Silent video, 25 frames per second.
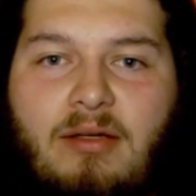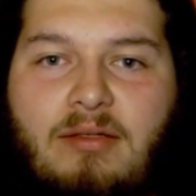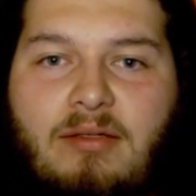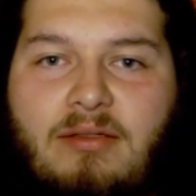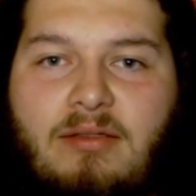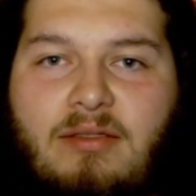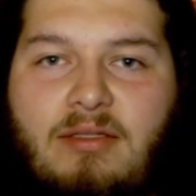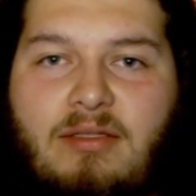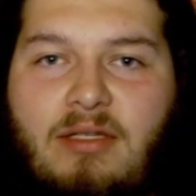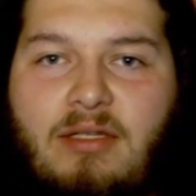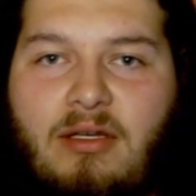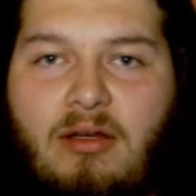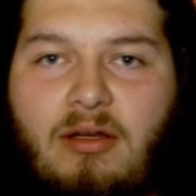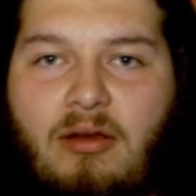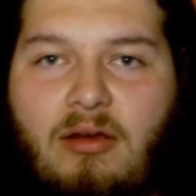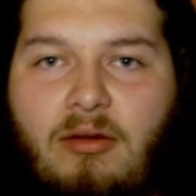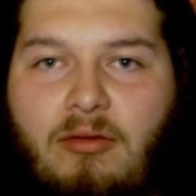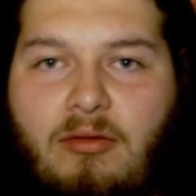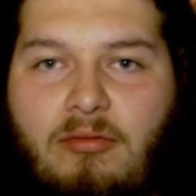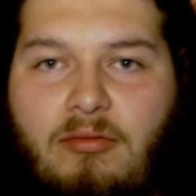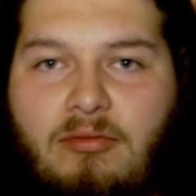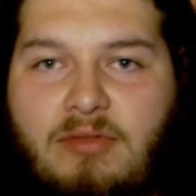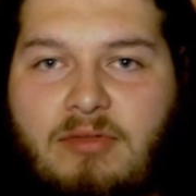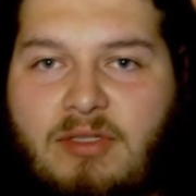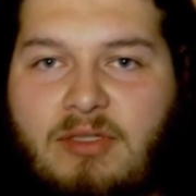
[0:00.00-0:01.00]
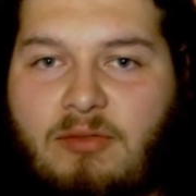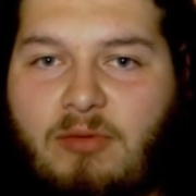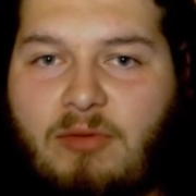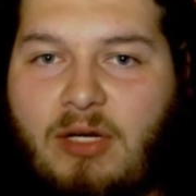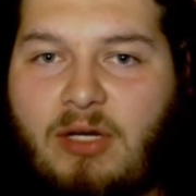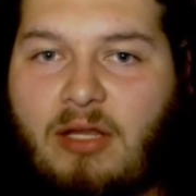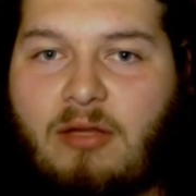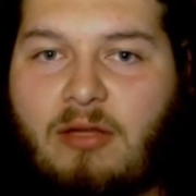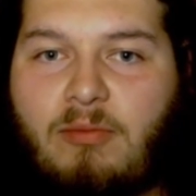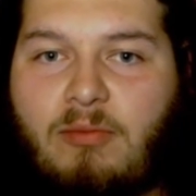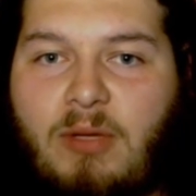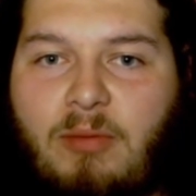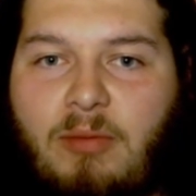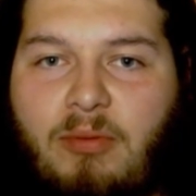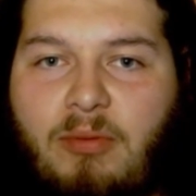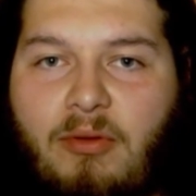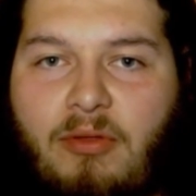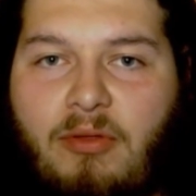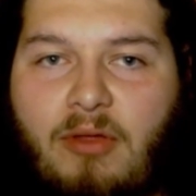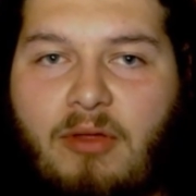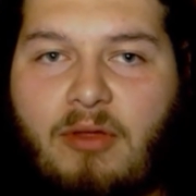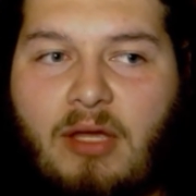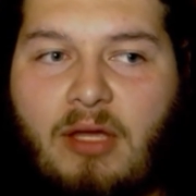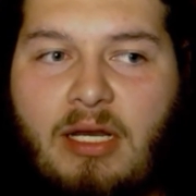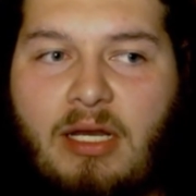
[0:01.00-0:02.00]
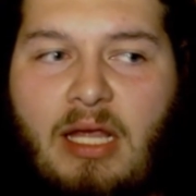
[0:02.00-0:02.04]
you know, to what other people thought.